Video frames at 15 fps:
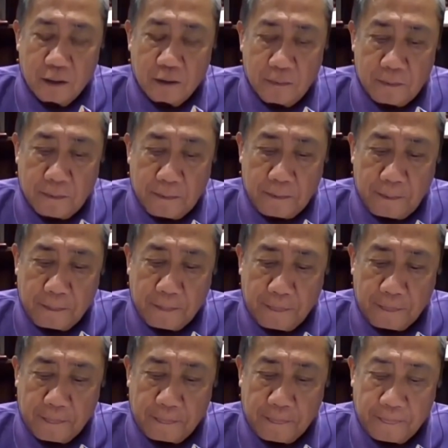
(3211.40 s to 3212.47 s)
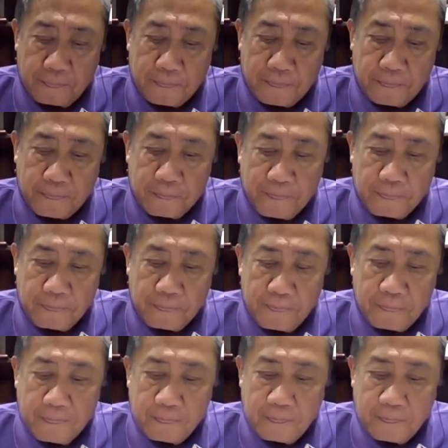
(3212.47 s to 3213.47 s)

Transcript: If you have the time, kindly